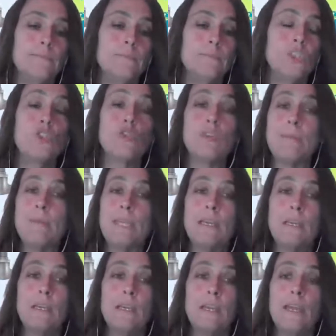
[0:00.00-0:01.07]

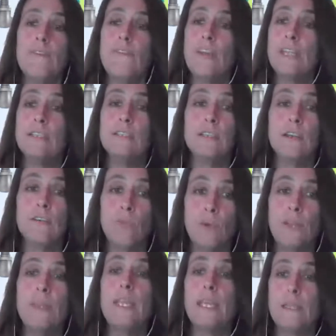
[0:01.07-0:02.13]
streaming event of
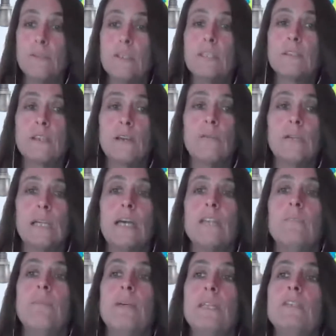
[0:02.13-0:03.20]
when the hearings are going on,
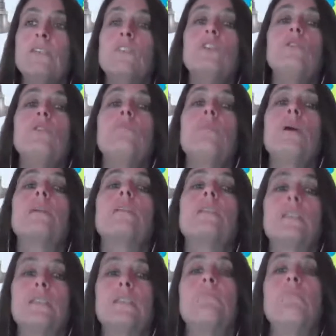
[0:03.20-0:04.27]
but to
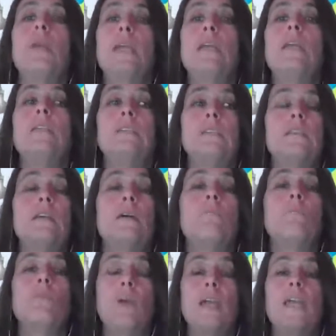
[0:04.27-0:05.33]
participate in
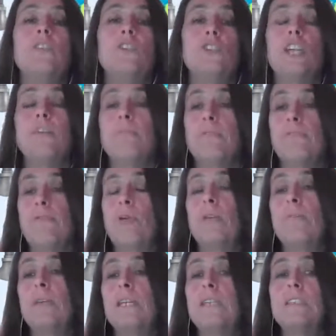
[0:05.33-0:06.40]
some way, shape, or
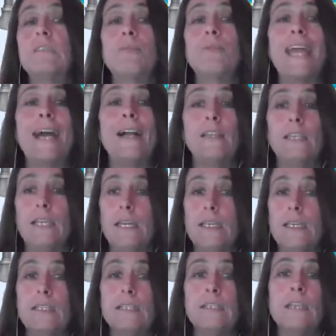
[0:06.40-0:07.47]
form. Because the reality
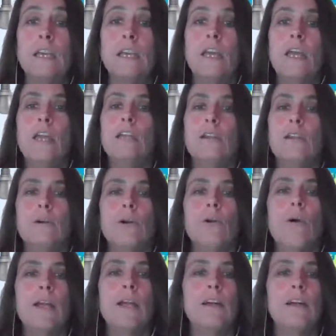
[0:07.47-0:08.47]
is, quite